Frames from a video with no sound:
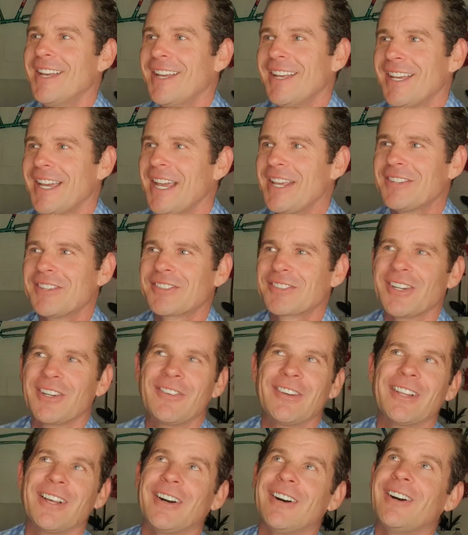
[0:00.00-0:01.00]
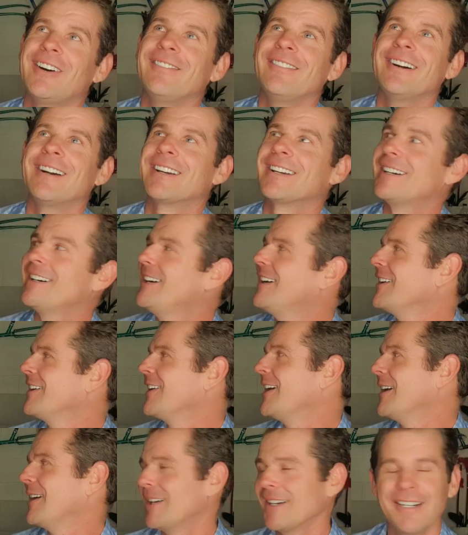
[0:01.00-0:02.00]
He's just gonna be like, oh my god,
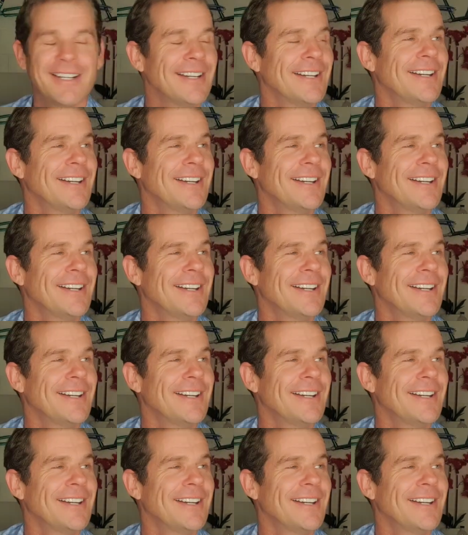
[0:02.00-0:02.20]
like.